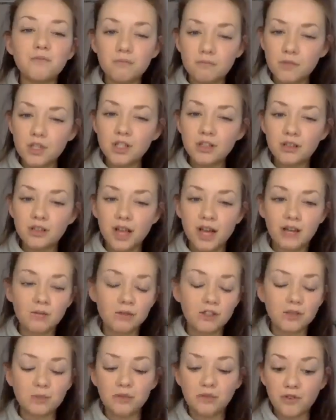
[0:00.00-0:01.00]
musical that I'd
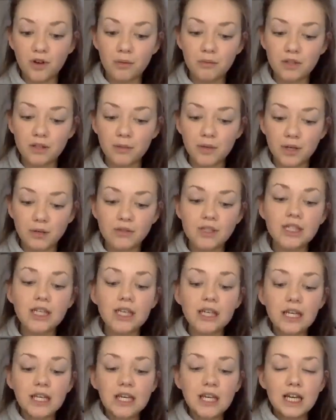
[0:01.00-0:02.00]
want to perform in the most
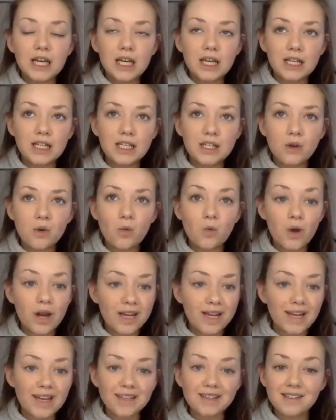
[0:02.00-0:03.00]
is
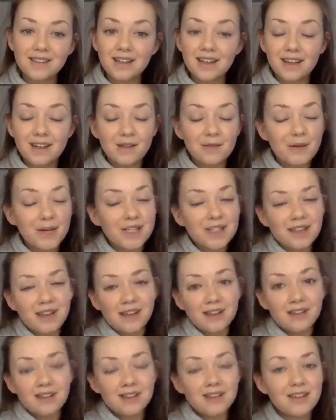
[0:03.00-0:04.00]
Wicked in the West
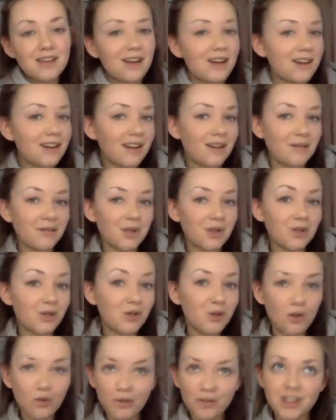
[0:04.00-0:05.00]
End. And I would
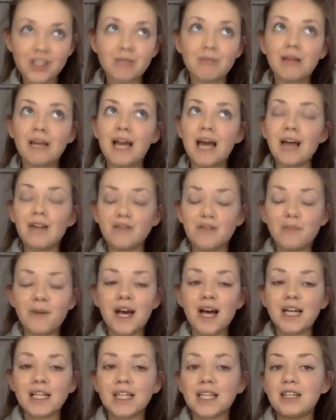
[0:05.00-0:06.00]
love to play Elle for
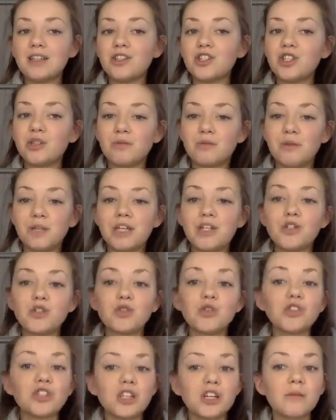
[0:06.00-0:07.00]
that. I think she would be
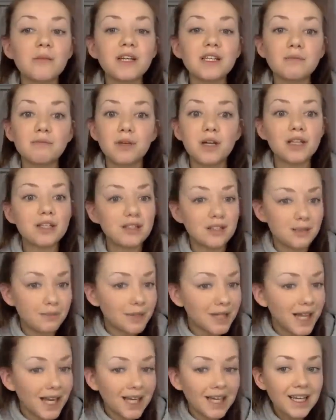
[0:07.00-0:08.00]
such an amazing person to
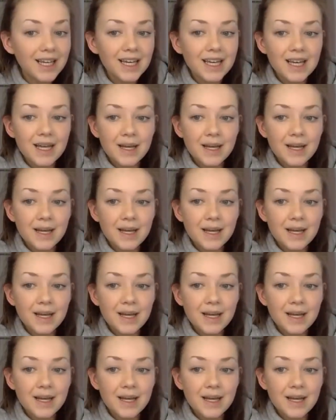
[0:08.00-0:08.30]
play.